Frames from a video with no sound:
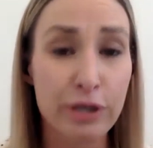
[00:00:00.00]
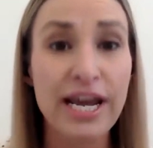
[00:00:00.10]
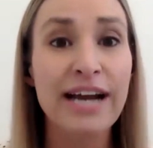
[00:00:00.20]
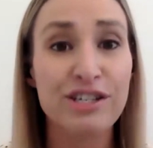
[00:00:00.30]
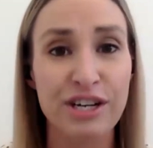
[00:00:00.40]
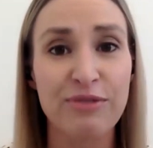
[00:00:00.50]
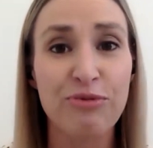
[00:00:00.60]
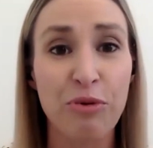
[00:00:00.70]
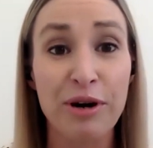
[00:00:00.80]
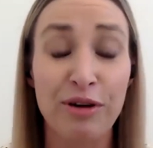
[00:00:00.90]

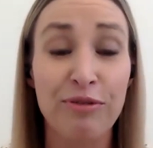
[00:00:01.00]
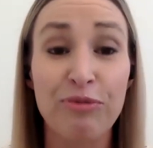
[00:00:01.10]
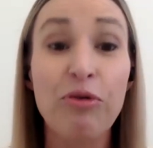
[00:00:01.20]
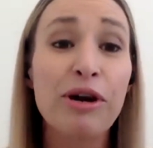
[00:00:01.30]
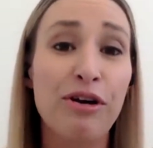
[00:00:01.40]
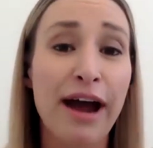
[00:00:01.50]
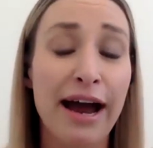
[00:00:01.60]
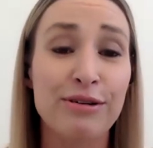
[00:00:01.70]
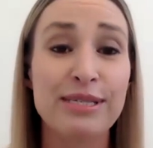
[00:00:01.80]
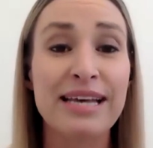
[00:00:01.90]
protection for your
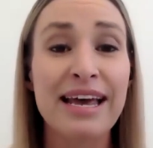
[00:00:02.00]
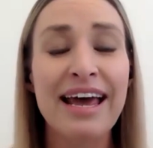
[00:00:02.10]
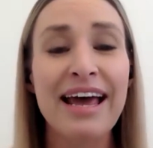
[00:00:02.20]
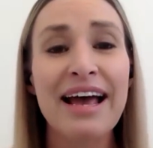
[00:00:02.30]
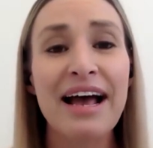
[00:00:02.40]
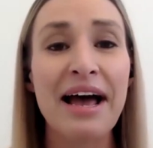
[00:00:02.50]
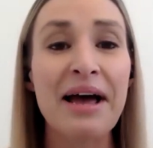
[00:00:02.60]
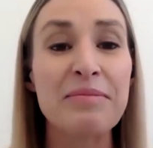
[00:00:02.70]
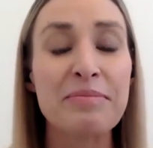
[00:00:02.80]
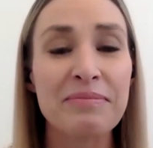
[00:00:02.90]
house.
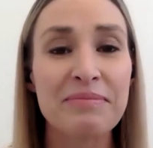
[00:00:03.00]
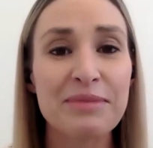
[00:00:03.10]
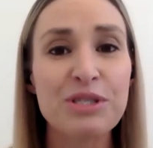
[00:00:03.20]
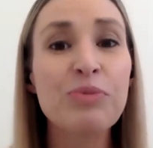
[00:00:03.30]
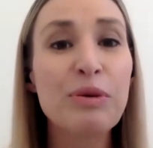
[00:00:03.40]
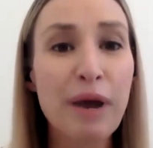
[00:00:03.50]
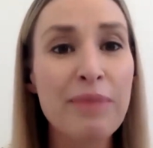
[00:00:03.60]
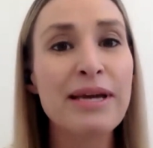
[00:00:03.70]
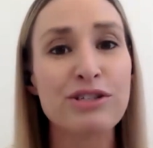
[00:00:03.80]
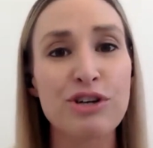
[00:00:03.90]
So we
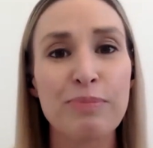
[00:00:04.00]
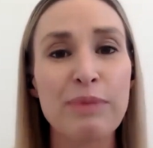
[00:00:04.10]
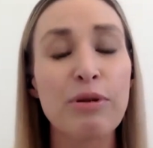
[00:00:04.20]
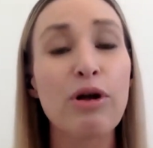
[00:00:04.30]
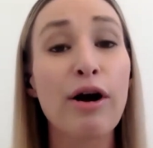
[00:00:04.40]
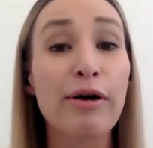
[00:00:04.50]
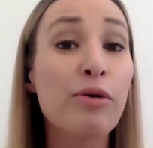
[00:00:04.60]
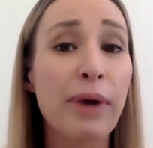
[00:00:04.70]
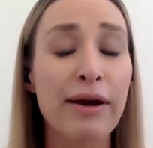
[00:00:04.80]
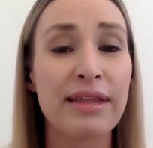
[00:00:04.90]
want to make sure people
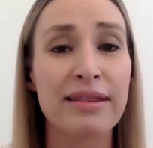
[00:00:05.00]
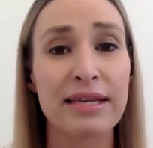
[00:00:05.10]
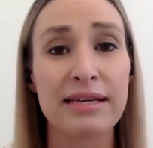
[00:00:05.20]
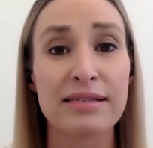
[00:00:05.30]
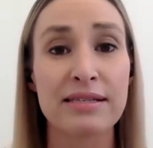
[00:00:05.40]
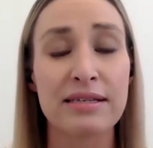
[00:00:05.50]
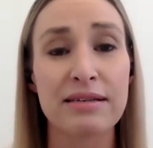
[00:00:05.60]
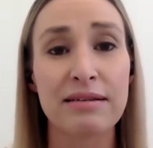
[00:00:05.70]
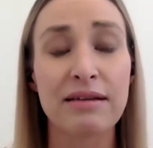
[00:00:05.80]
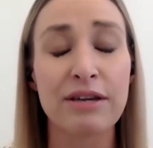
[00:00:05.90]
are aware that these,
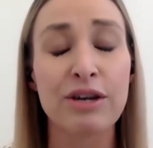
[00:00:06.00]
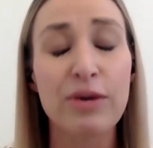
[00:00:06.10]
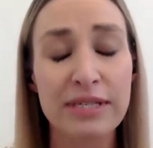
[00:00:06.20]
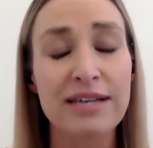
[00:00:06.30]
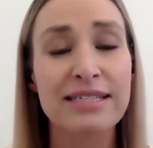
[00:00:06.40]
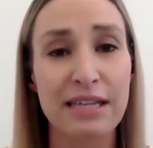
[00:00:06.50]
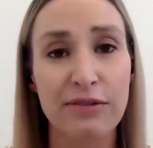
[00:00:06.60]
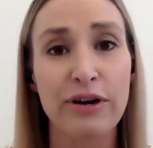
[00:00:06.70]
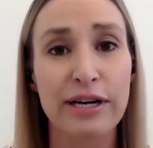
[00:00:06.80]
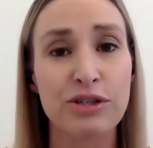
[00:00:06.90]
it does
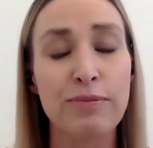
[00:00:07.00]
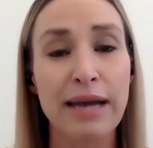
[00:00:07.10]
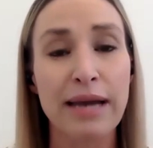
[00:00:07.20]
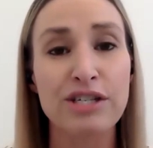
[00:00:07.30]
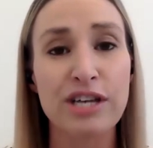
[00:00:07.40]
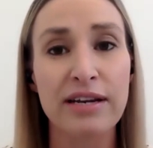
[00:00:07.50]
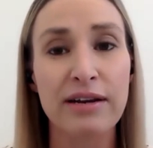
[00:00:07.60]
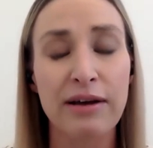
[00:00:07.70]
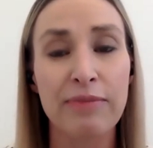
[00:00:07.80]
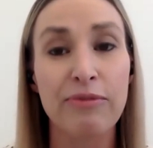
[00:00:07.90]
differ, as you
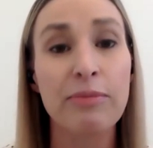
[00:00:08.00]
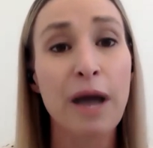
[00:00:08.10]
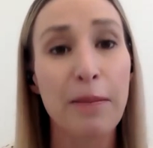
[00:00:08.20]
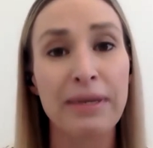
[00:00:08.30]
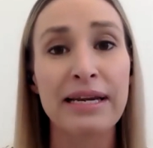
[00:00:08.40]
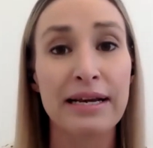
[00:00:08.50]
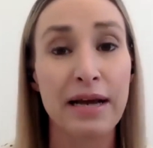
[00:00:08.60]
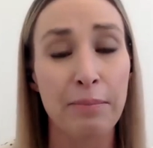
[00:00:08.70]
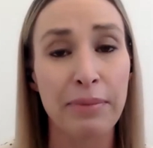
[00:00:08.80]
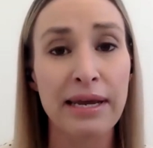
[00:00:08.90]
mentioned, from company
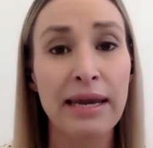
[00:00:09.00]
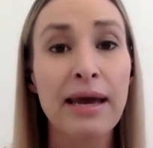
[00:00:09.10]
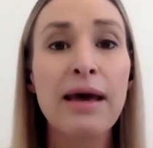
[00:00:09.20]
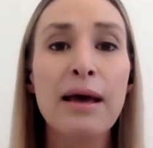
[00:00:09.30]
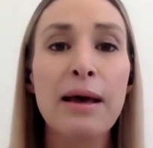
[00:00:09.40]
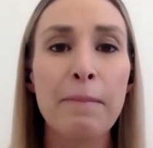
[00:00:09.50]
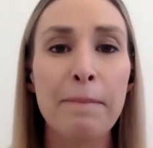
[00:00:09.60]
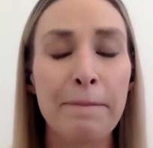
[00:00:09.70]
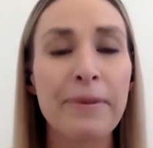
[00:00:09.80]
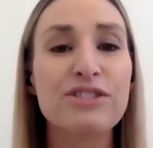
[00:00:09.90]
to company,
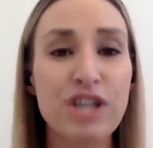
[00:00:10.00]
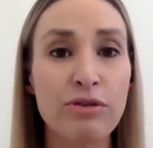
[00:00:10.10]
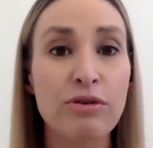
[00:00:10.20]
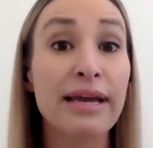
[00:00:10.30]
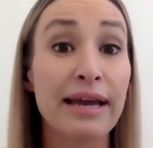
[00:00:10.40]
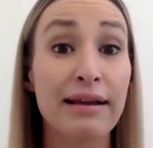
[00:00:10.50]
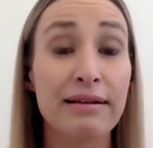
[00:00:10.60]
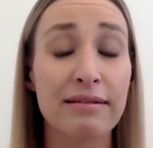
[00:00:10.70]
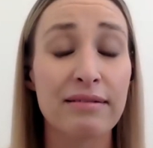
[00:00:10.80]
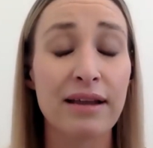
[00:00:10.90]
but generally